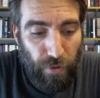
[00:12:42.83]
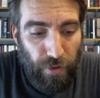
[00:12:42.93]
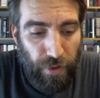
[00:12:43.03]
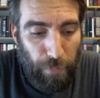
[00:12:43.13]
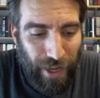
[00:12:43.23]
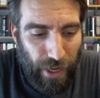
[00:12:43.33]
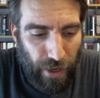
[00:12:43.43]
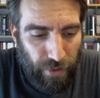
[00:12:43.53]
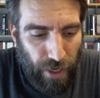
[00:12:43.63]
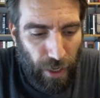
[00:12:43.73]
the
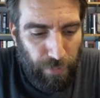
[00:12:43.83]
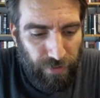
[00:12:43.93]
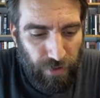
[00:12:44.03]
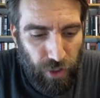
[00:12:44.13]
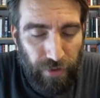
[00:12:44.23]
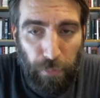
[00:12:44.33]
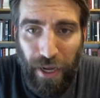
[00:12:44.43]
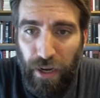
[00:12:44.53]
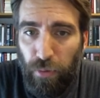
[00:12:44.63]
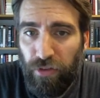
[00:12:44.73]
penny, the composition of the
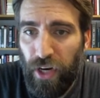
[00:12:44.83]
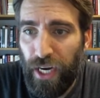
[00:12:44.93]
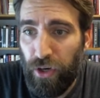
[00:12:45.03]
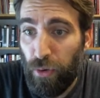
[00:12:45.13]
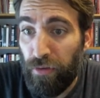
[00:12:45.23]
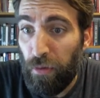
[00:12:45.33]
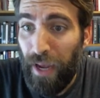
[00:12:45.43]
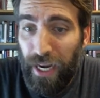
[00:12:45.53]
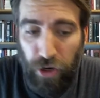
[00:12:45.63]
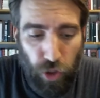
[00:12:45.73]
penny was changed. There was a
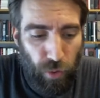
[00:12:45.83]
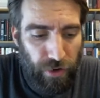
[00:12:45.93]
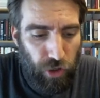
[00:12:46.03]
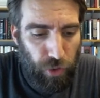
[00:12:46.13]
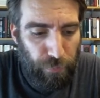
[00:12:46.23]
penny shortage.